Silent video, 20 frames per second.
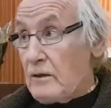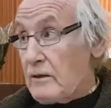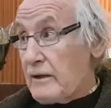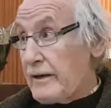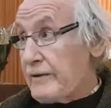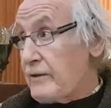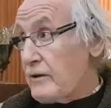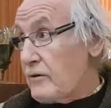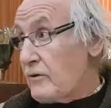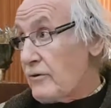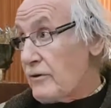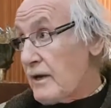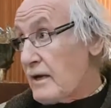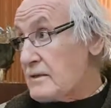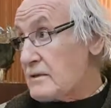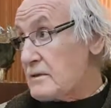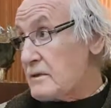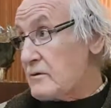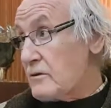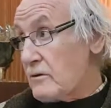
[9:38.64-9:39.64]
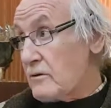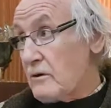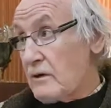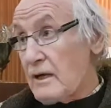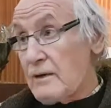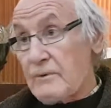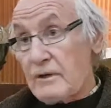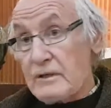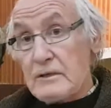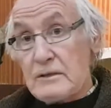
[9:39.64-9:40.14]
Like the earth has certain
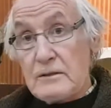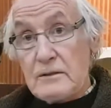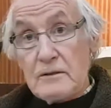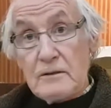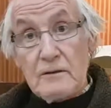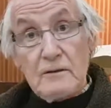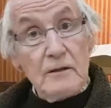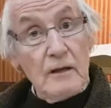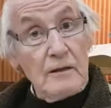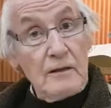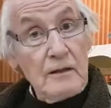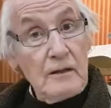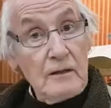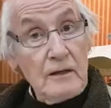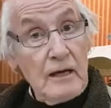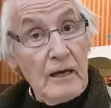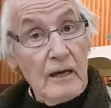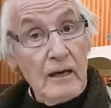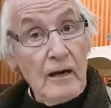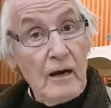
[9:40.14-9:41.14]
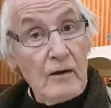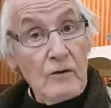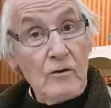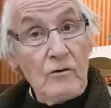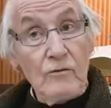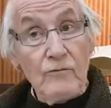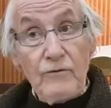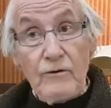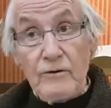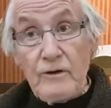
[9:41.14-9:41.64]
limits. You cannot
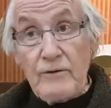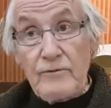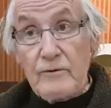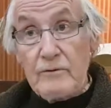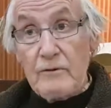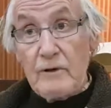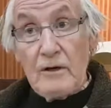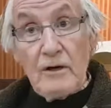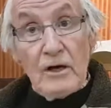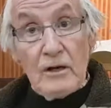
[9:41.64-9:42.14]
go for another